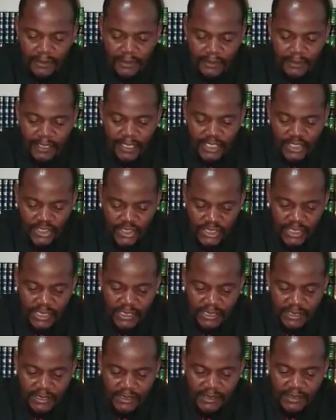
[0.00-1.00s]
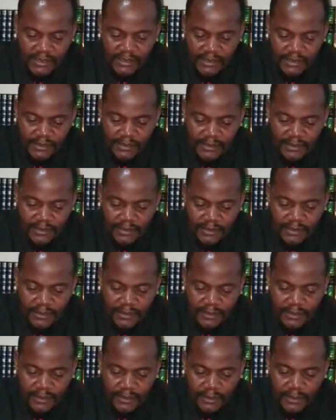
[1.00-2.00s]
that in Jesus
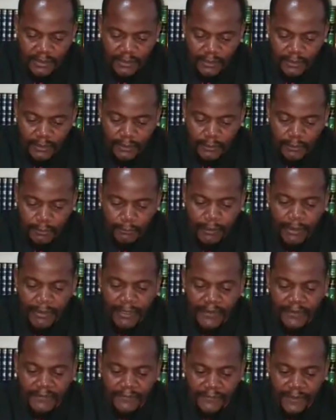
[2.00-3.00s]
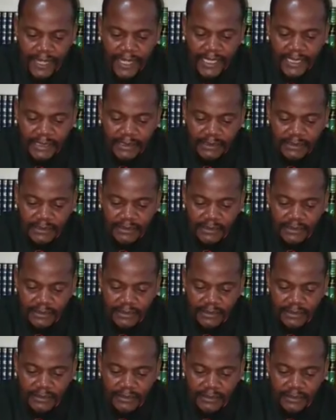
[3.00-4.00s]
we may find
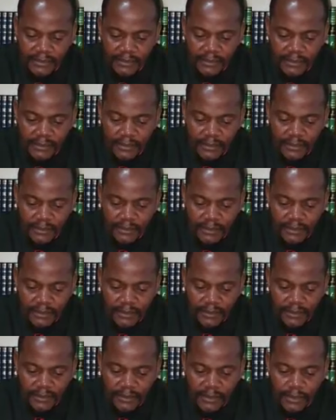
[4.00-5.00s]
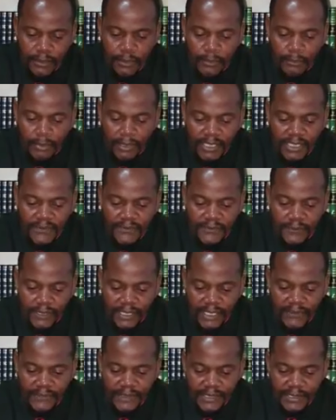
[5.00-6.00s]
the complete
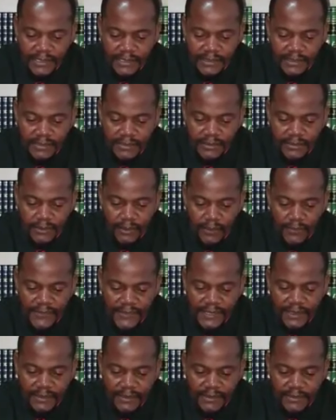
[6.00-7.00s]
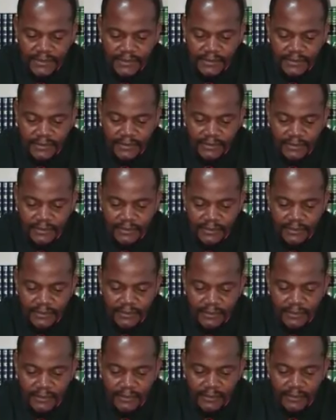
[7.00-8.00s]
forgiveness of sins.
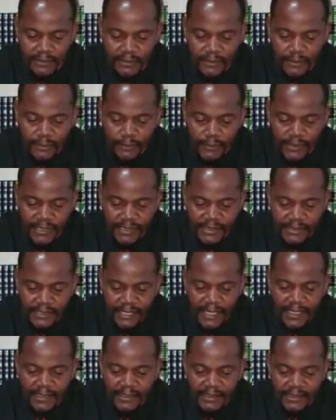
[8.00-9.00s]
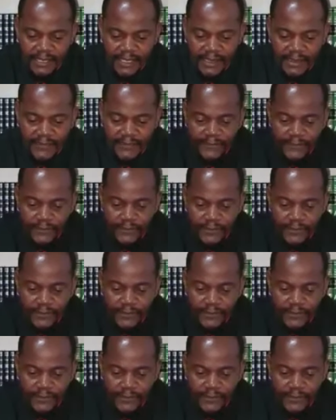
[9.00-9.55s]
We stand at the foot